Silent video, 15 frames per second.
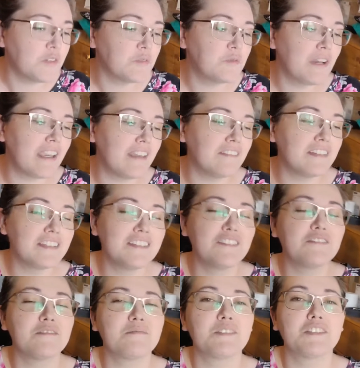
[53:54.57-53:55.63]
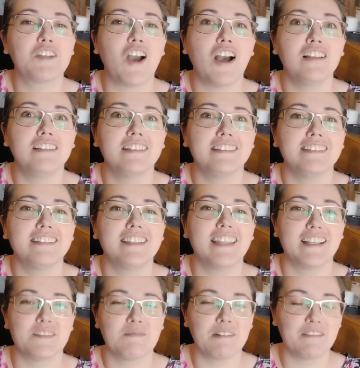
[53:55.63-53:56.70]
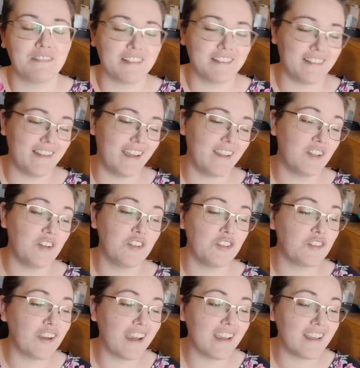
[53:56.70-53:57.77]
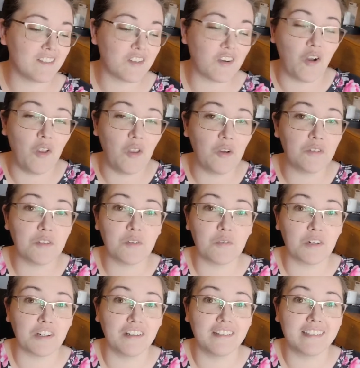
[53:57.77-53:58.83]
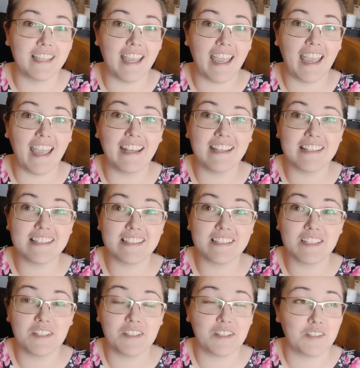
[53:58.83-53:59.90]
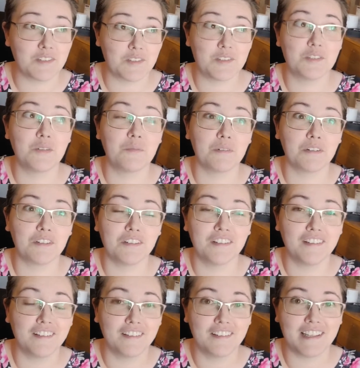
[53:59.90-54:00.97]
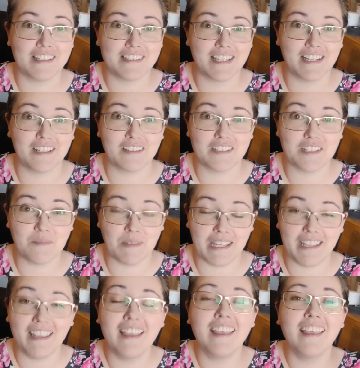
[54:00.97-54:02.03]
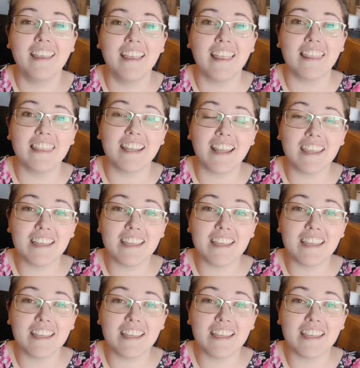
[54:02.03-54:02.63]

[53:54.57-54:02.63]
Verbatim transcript: waving to you from Scotland. That's pretty fun. I know you guys are all over the world, and it's super exciting to me that I